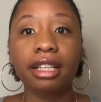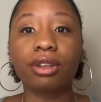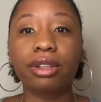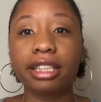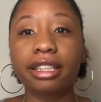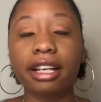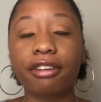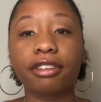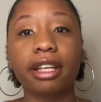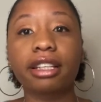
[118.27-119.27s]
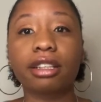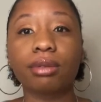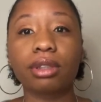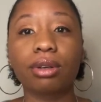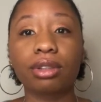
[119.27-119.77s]
the only thing I feel like that
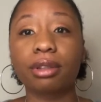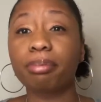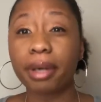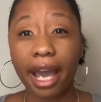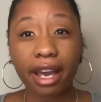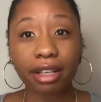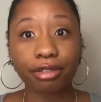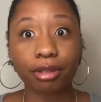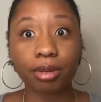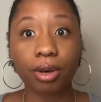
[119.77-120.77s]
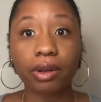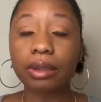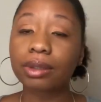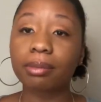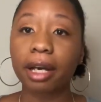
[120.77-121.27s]
would hold her back from going
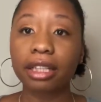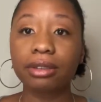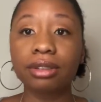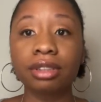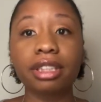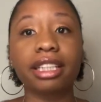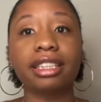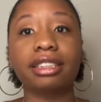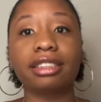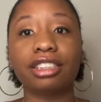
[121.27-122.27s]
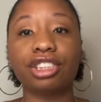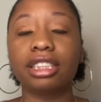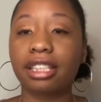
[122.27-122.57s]
with Michael is that she's